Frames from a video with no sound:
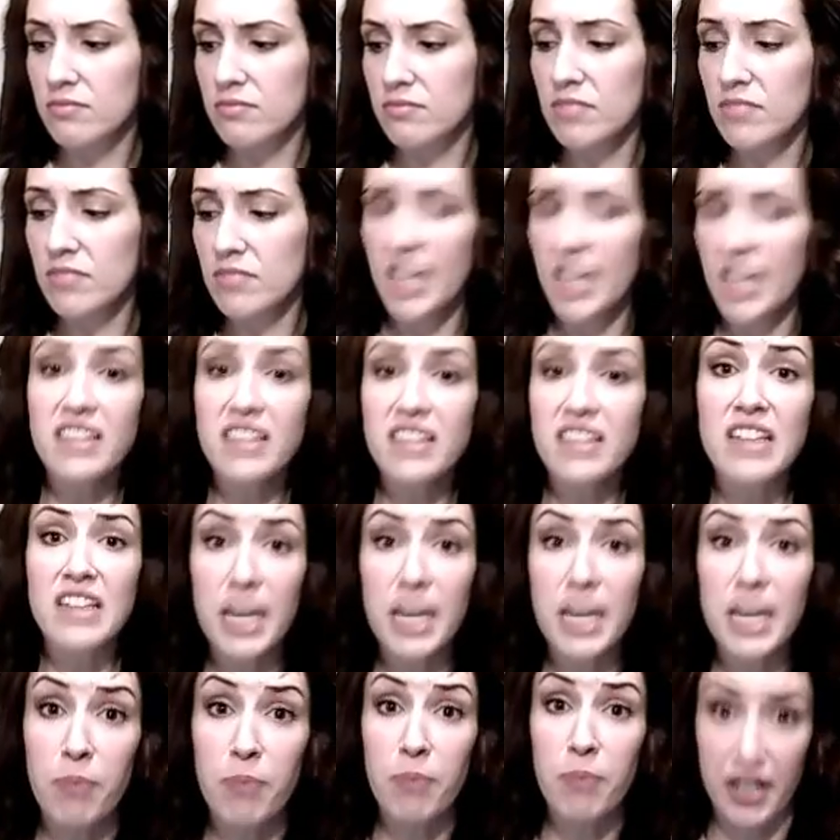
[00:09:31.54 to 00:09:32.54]
Hit the
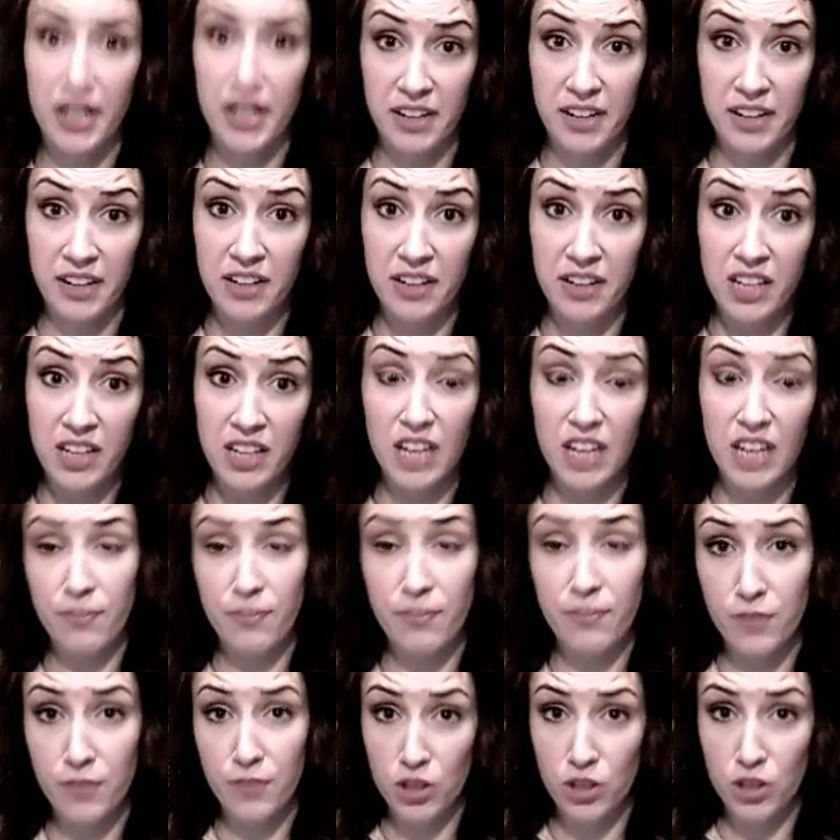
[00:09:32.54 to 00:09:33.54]
like button
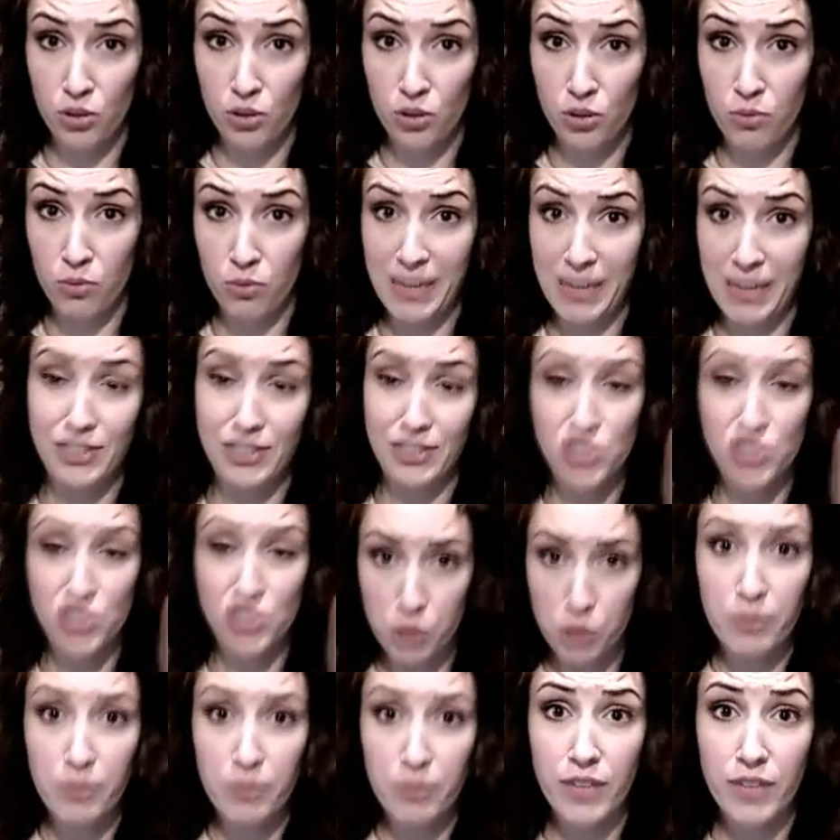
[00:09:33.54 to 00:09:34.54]
if you make a
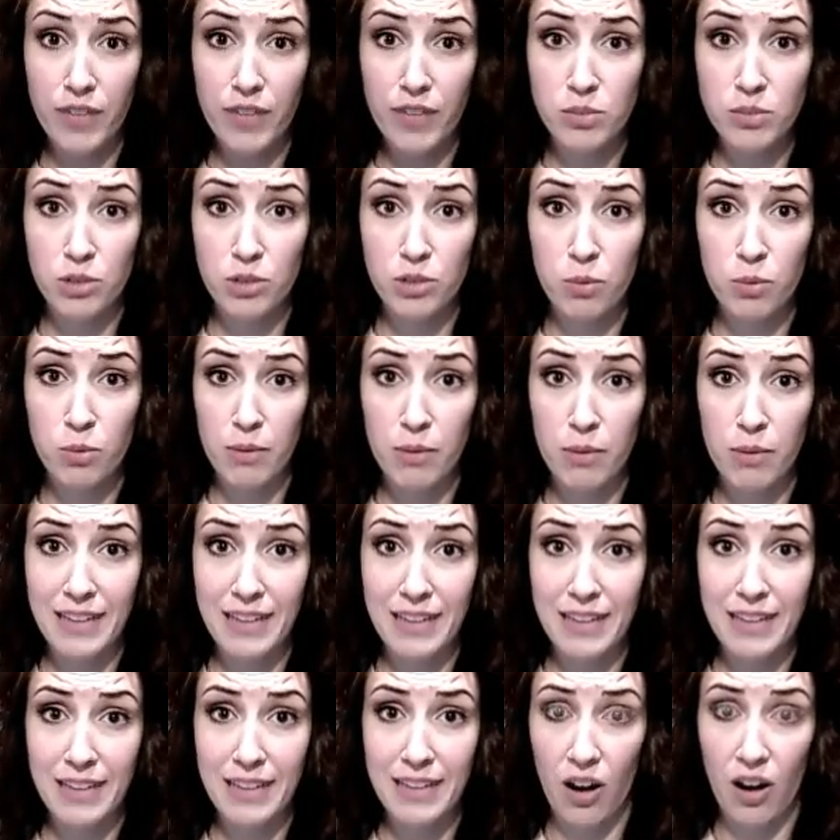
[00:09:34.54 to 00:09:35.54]
stupid face when you put
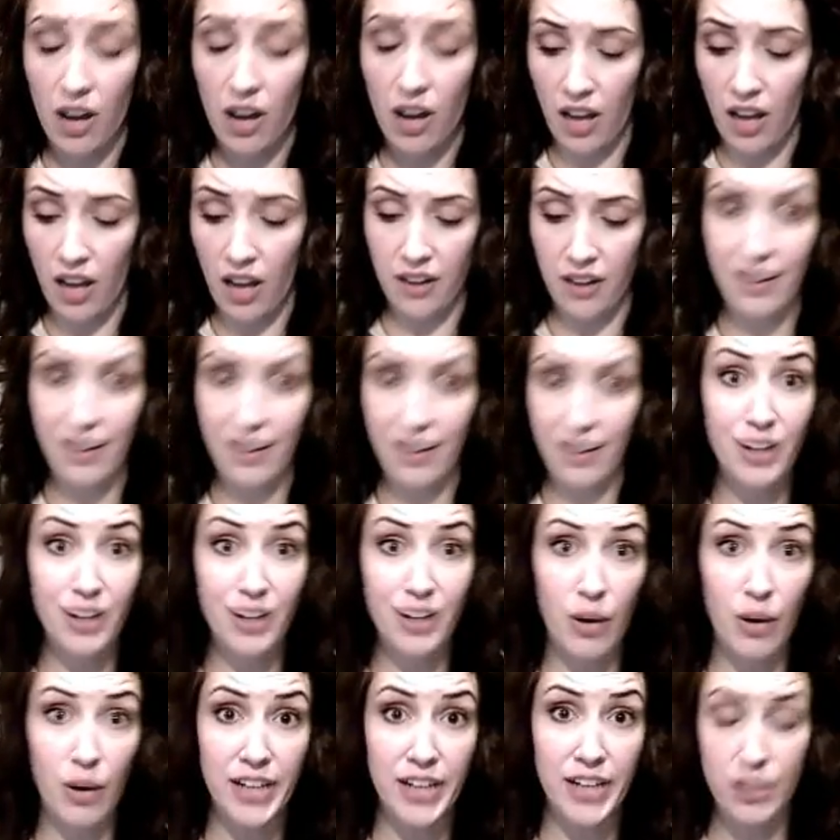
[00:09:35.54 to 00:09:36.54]
mascara on. I
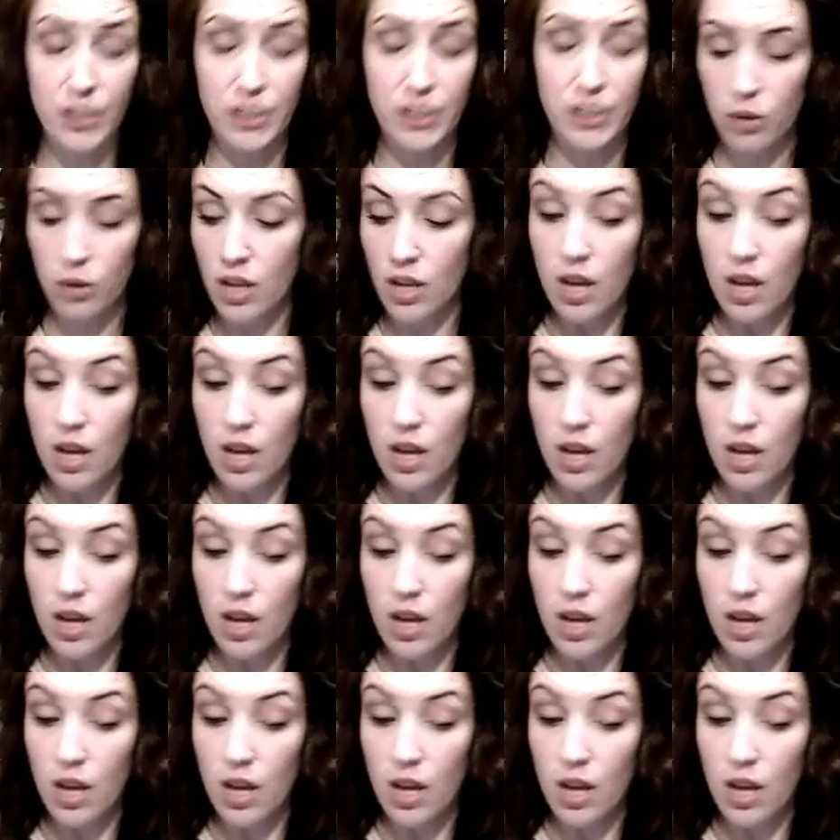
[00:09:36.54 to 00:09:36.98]
know I do.